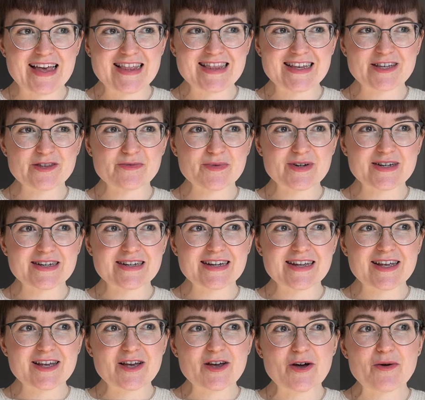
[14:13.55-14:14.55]
This one
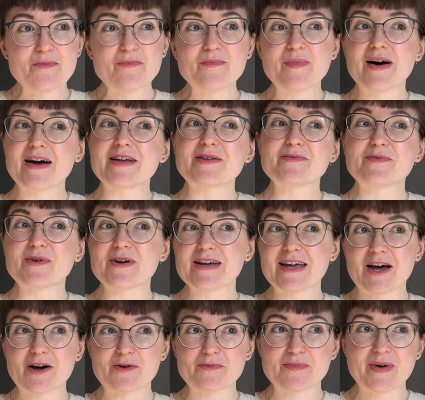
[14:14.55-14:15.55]
might work
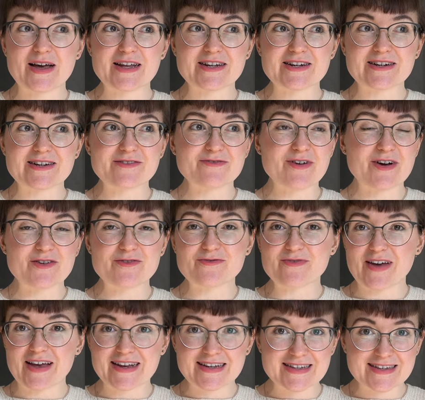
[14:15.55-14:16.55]
out better if I
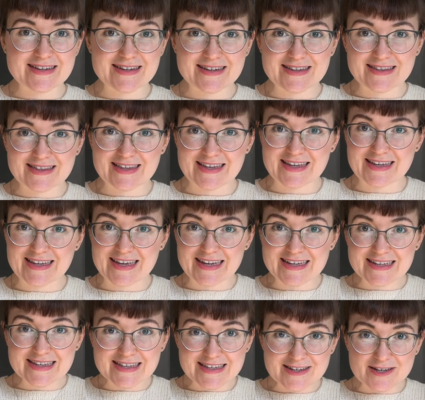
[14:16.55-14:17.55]
fed the
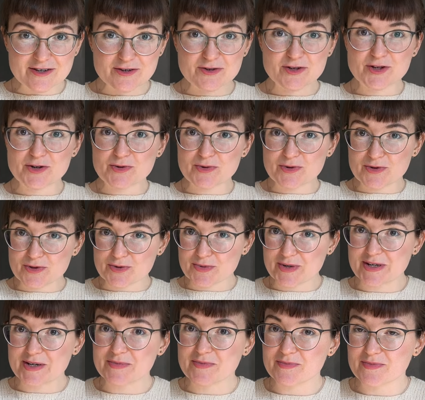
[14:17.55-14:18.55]
yeast 2 or
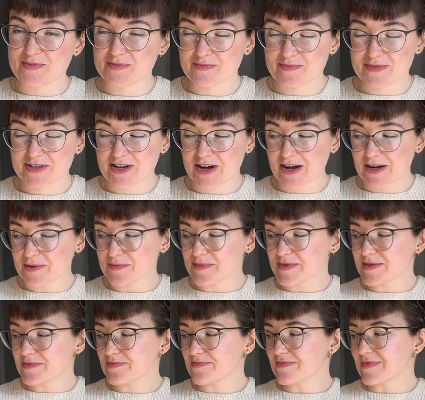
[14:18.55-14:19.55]
3 times.